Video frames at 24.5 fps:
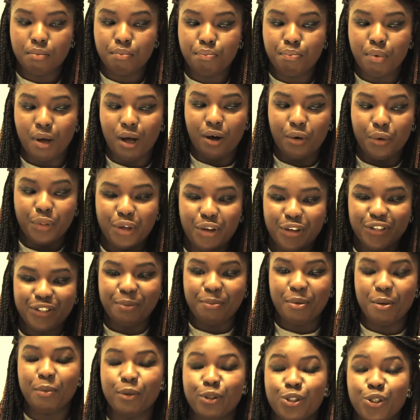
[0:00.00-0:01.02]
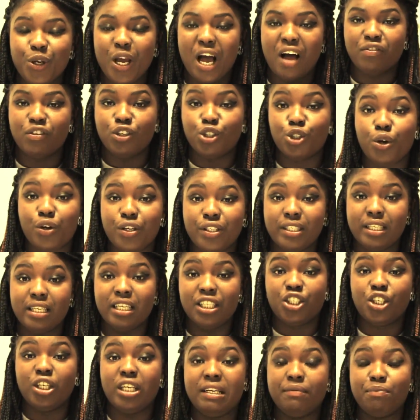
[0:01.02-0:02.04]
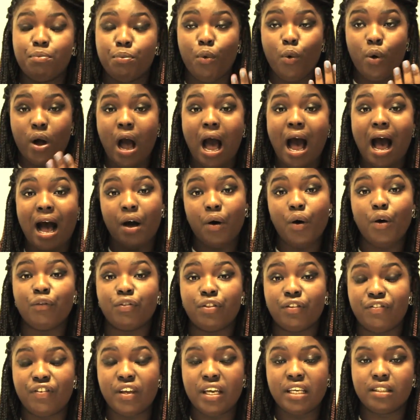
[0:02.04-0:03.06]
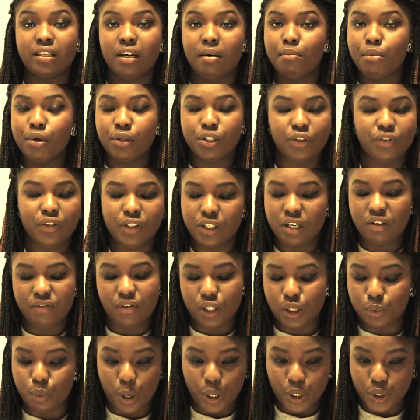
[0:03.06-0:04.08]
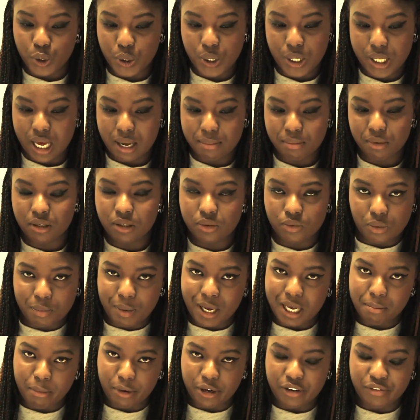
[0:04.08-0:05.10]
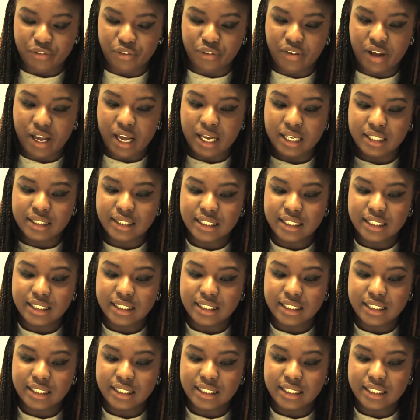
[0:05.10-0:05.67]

But although some people do have the choice to literally walk out of the theatre, a majority of us won't do that because we pay money for it.